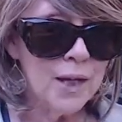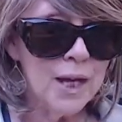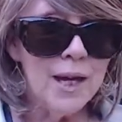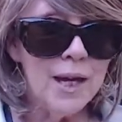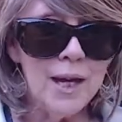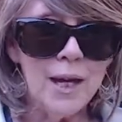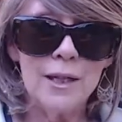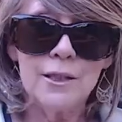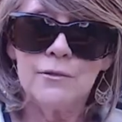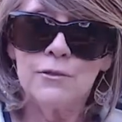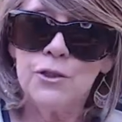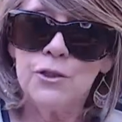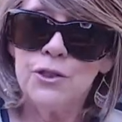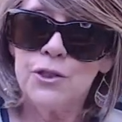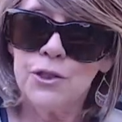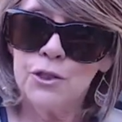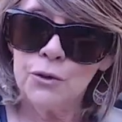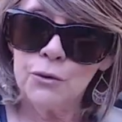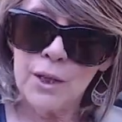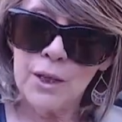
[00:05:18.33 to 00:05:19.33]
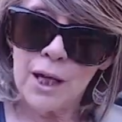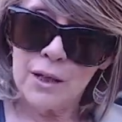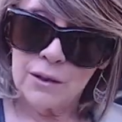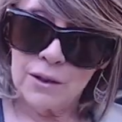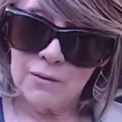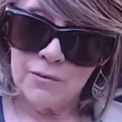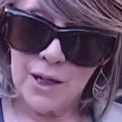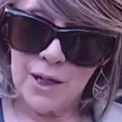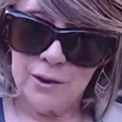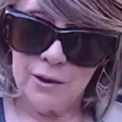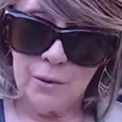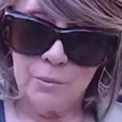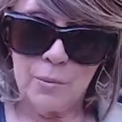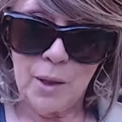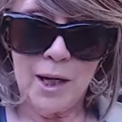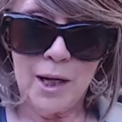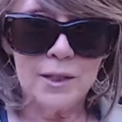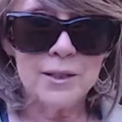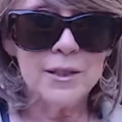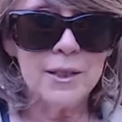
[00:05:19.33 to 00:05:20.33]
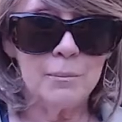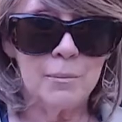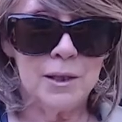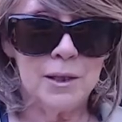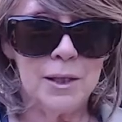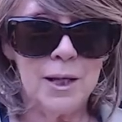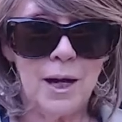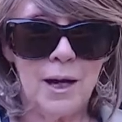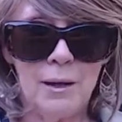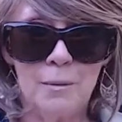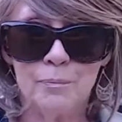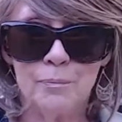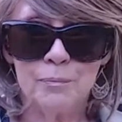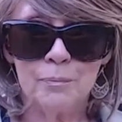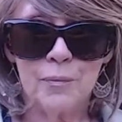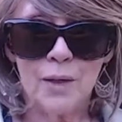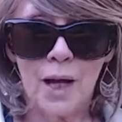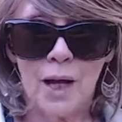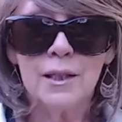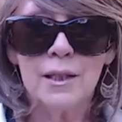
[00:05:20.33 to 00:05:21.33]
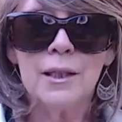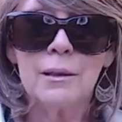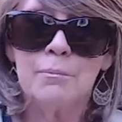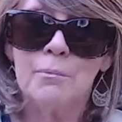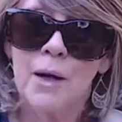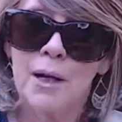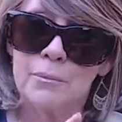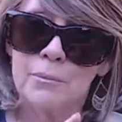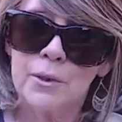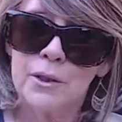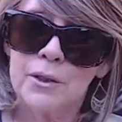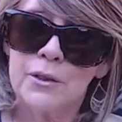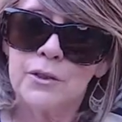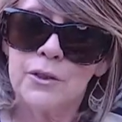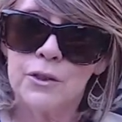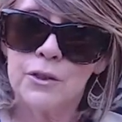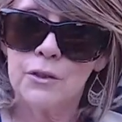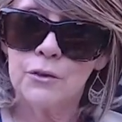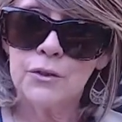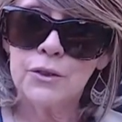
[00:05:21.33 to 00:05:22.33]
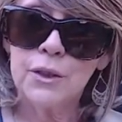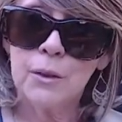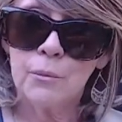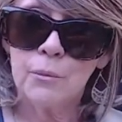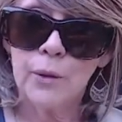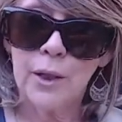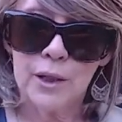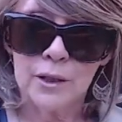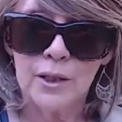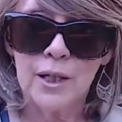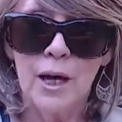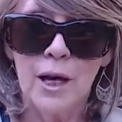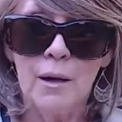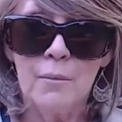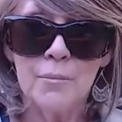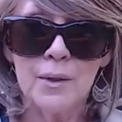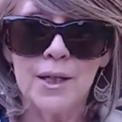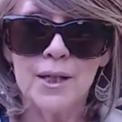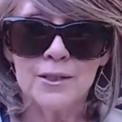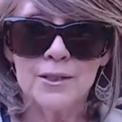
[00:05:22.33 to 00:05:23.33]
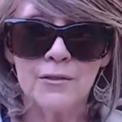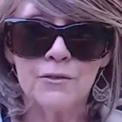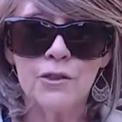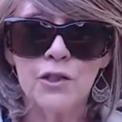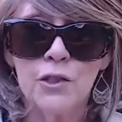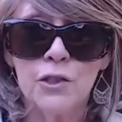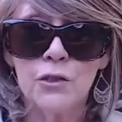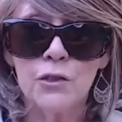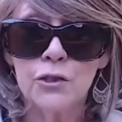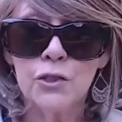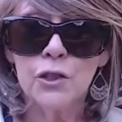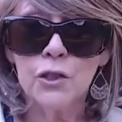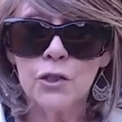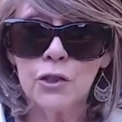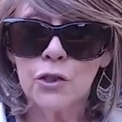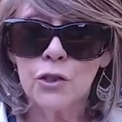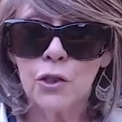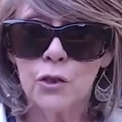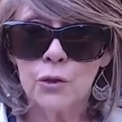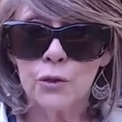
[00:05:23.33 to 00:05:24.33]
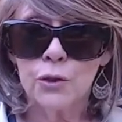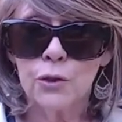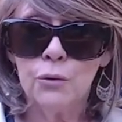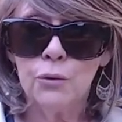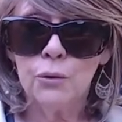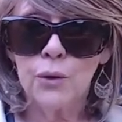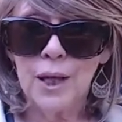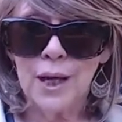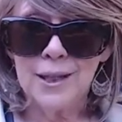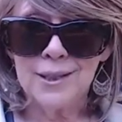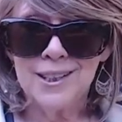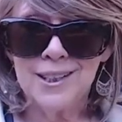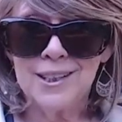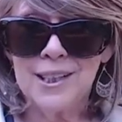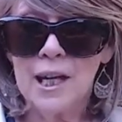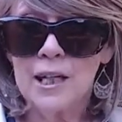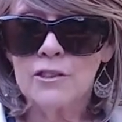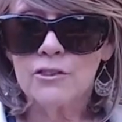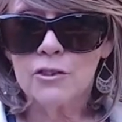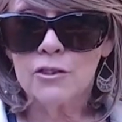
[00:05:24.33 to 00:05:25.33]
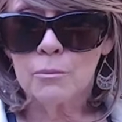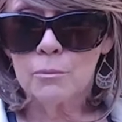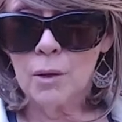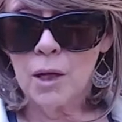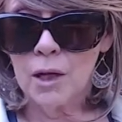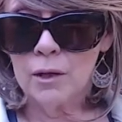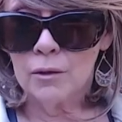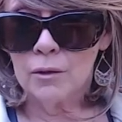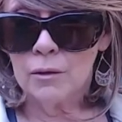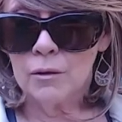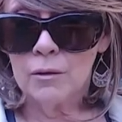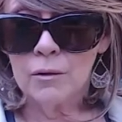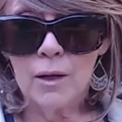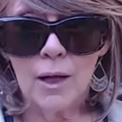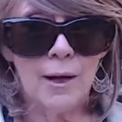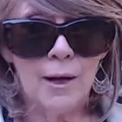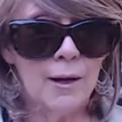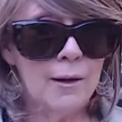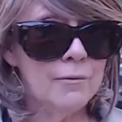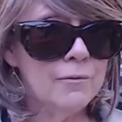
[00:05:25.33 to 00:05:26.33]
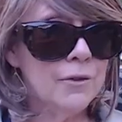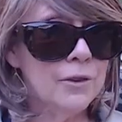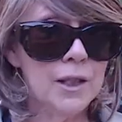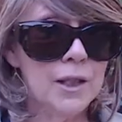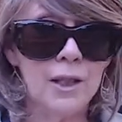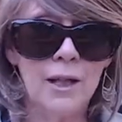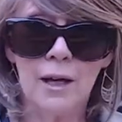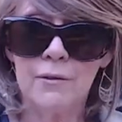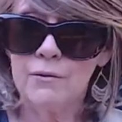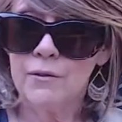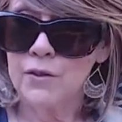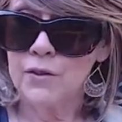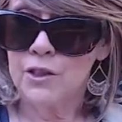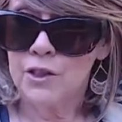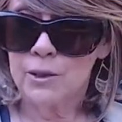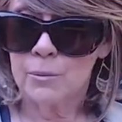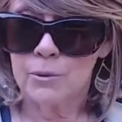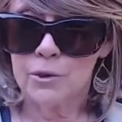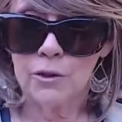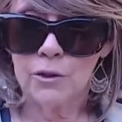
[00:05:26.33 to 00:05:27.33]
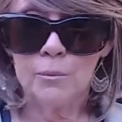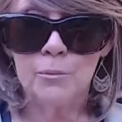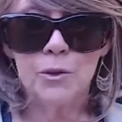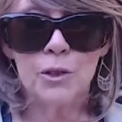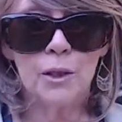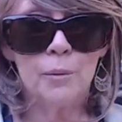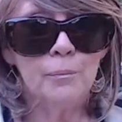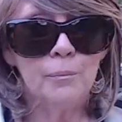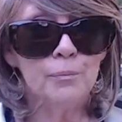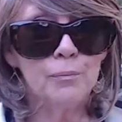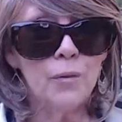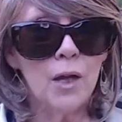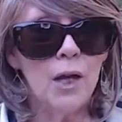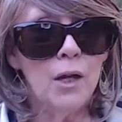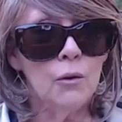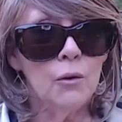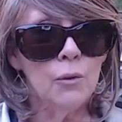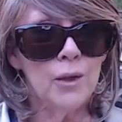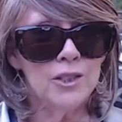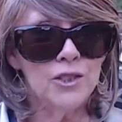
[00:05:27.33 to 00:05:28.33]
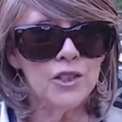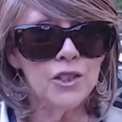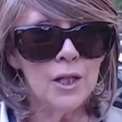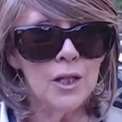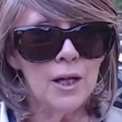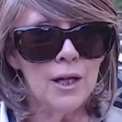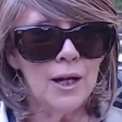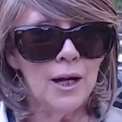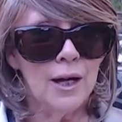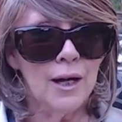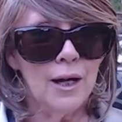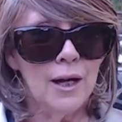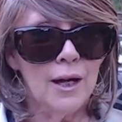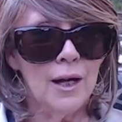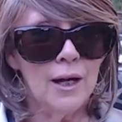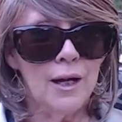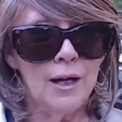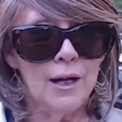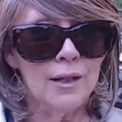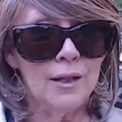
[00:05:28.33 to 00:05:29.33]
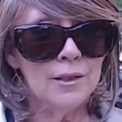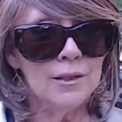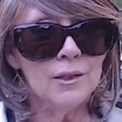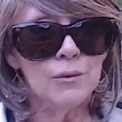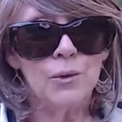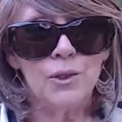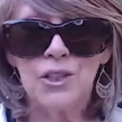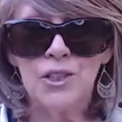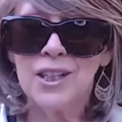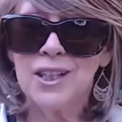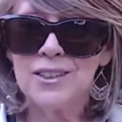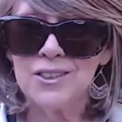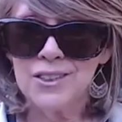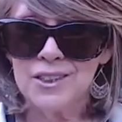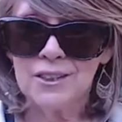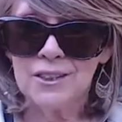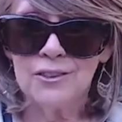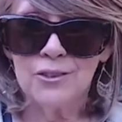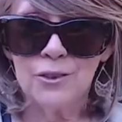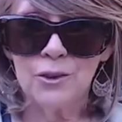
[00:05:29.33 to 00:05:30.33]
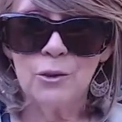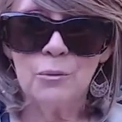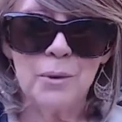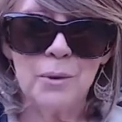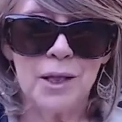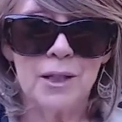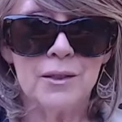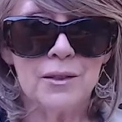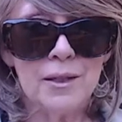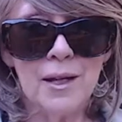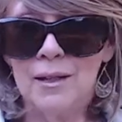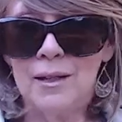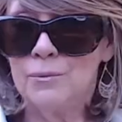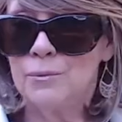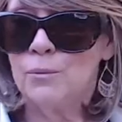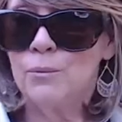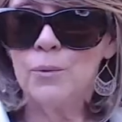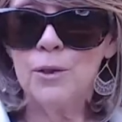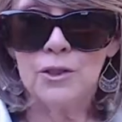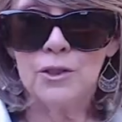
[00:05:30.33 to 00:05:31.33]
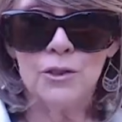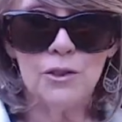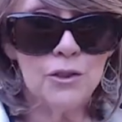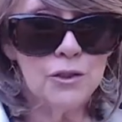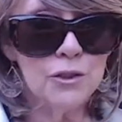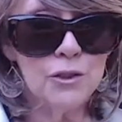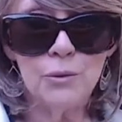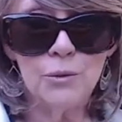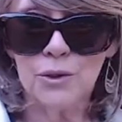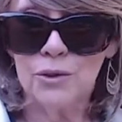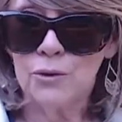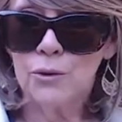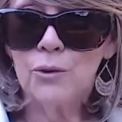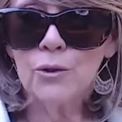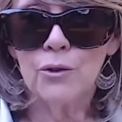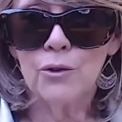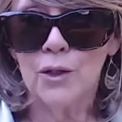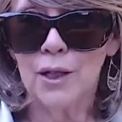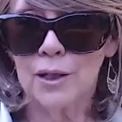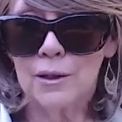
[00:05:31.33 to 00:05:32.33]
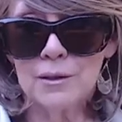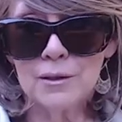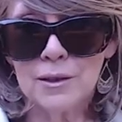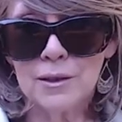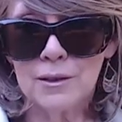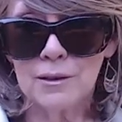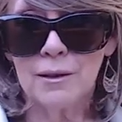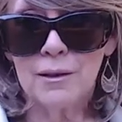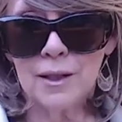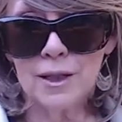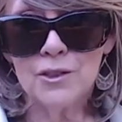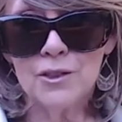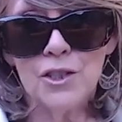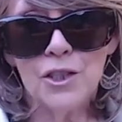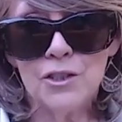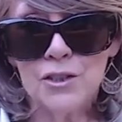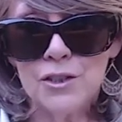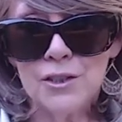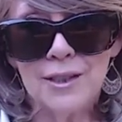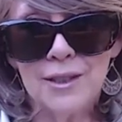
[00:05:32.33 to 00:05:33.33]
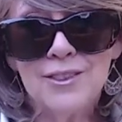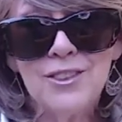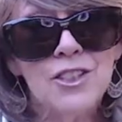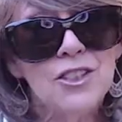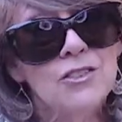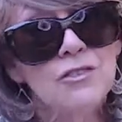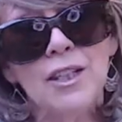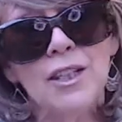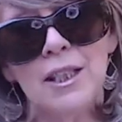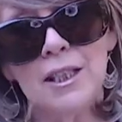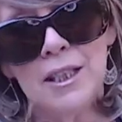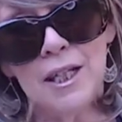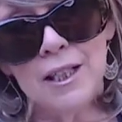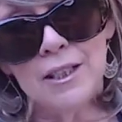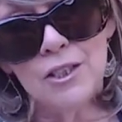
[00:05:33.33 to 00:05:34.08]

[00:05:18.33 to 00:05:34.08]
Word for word: And if you do get the vinyl box, I mean, um, I'll link Barbara to somewhere, because if you use her code, you get an extra bottle uh, for the life of your subscription, which which you can still do, but when you do it through her, it's just it's just really nice